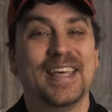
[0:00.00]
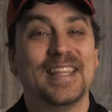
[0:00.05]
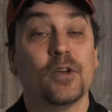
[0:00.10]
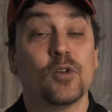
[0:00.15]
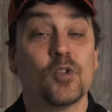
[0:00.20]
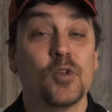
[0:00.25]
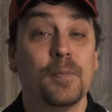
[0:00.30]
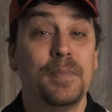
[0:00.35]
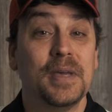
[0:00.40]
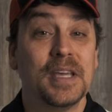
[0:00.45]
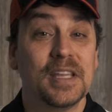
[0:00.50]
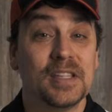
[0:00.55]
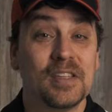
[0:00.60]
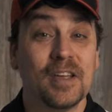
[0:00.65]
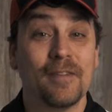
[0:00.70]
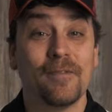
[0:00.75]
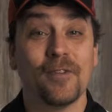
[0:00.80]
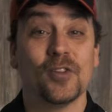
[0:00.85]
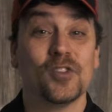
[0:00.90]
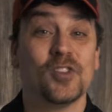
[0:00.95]
There's a big
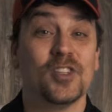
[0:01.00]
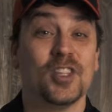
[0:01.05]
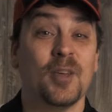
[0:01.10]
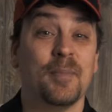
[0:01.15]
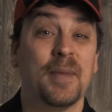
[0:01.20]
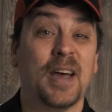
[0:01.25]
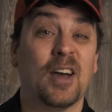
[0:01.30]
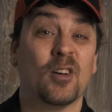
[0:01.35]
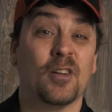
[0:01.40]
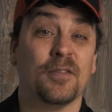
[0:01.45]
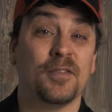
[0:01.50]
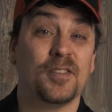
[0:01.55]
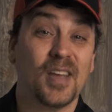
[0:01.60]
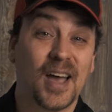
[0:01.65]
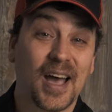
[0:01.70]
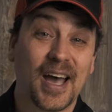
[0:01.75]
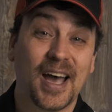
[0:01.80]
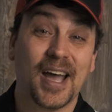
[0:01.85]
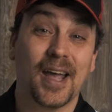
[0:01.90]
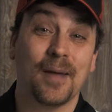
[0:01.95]
difference in the amount of
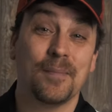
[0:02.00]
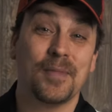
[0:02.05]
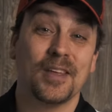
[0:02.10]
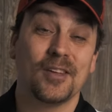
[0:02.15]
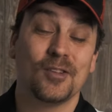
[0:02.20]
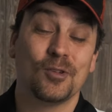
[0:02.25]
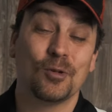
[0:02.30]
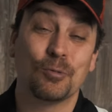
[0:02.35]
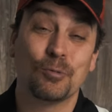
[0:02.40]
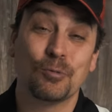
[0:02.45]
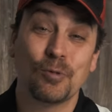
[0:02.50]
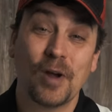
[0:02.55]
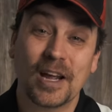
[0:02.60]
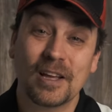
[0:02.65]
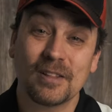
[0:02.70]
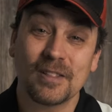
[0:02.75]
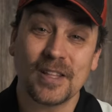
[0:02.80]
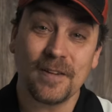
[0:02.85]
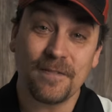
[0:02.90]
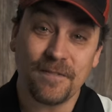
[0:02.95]
time that
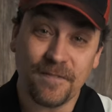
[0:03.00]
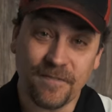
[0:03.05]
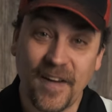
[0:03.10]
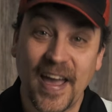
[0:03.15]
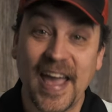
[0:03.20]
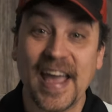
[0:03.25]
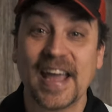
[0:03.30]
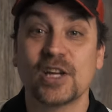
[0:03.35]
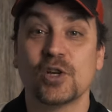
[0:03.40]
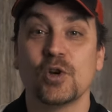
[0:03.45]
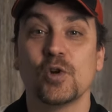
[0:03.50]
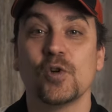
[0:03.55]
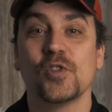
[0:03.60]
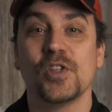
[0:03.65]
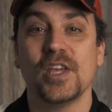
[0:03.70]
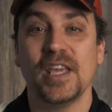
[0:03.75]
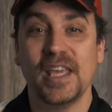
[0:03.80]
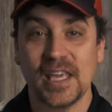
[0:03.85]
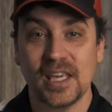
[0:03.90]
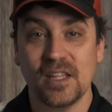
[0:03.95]
directly factors
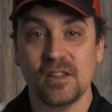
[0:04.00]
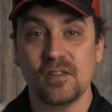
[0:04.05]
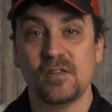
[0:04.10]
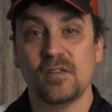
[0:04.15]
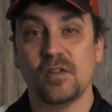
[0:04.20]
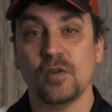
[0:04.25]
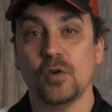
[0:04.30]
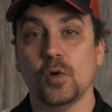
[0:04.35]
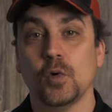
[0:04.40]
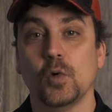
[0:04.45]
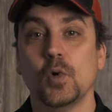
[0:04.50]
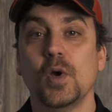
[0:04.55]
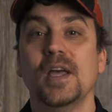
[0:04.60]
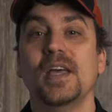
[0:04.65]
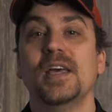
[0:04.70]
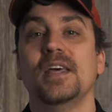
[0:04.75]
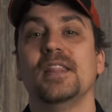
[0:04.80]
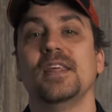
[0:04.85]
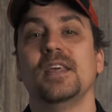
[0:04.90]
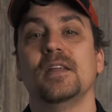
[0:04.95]
into
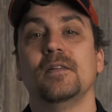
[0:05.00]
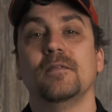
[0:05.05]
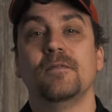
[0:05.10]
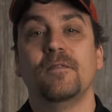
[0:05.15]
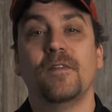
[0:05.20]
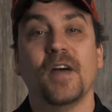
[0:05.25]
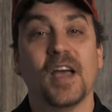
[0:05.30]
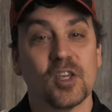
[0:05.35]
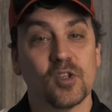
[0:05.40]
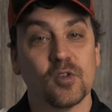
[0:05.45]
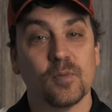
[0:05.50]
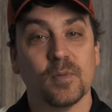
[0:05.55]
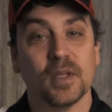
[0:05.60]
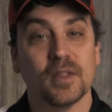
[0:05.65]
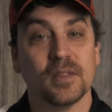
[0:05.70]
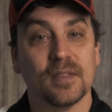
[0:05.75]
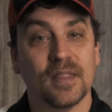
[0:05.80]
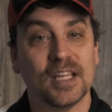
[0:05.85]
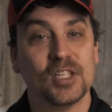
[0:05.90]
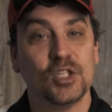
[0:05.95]
the
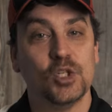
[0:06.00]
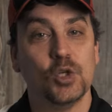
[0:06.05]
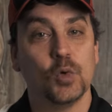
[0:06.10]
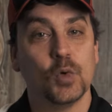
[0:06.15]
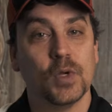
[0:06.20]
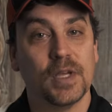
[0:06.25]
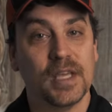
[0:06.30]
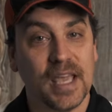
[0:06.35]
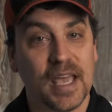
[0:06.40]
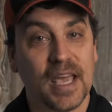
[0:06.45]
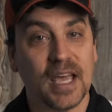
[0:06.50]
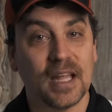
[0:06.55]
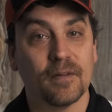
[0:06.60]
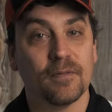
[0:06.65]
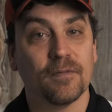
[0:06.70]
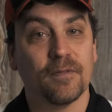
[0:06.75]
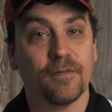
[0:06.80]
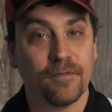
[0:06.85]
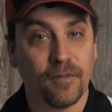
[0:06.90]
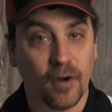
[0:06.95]
investment that you get
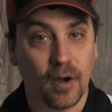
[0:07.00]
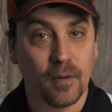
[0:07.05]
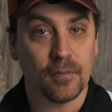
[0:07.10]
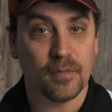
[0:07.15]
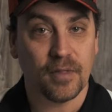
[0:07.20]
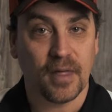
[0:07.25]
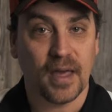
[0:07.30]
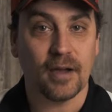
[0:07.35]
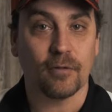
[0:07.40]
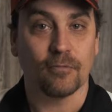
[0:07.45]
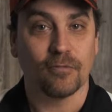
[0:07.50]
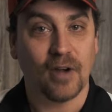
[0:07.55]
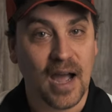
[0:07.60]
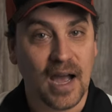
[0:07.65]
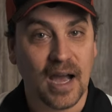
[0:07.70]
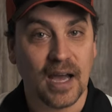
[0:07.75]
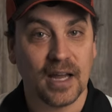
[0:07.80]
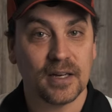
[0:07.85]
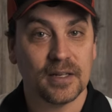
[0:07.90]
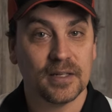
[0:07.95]
from that
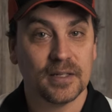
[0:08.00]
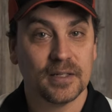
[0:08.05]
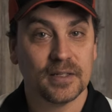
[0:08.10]
rod.